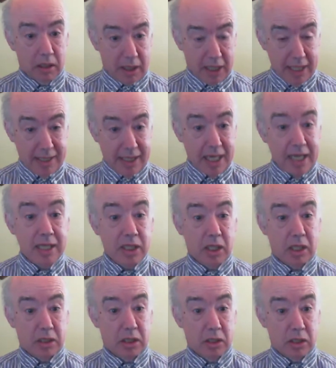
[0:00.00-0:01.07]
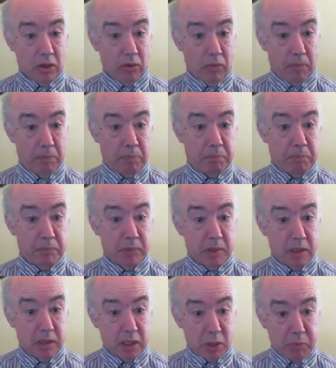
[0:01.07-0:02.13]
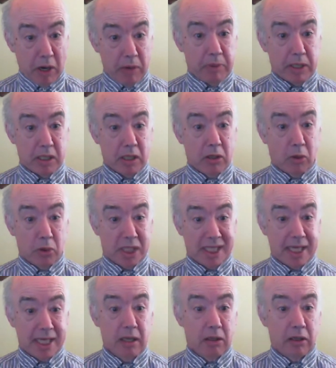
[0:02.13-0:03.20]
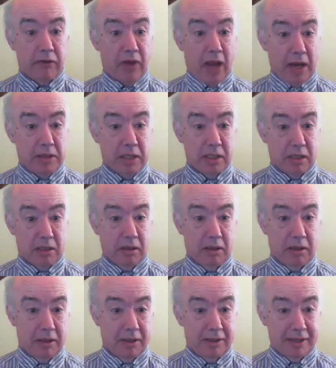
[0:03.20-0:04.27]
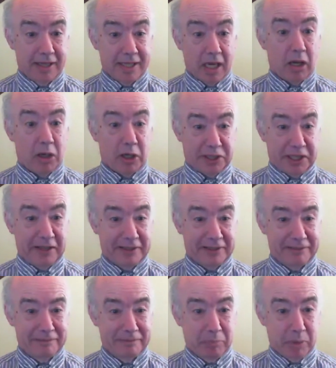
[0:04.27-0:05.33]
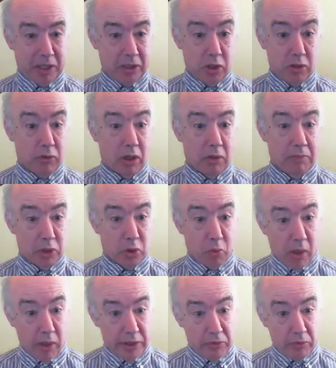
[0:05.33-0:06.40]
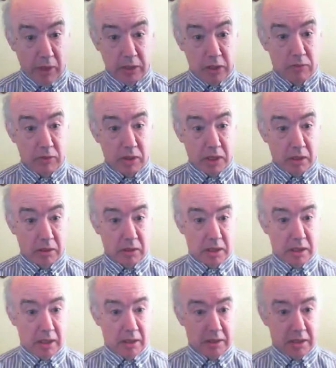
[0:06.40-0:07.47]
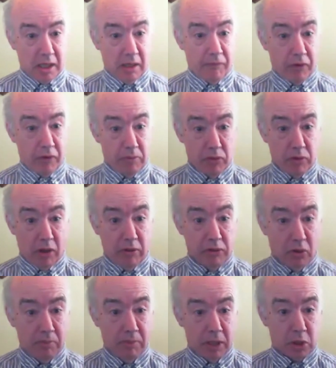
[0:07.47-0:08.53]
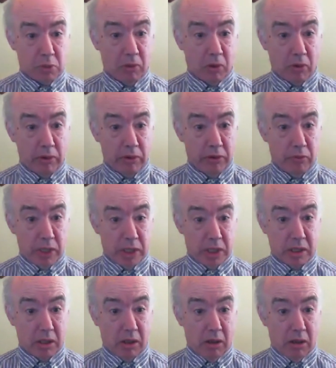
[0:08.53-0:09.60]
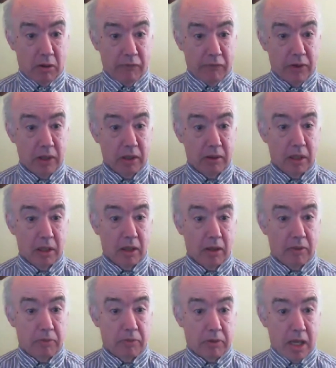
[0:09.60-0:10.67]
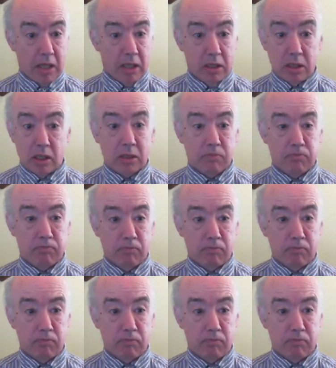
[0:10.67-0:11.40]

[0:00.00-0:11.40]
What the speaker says: it's easier to do. Spread betting on a single event is harder because you've got a much wider range of results to come from. You're much more at the risk of things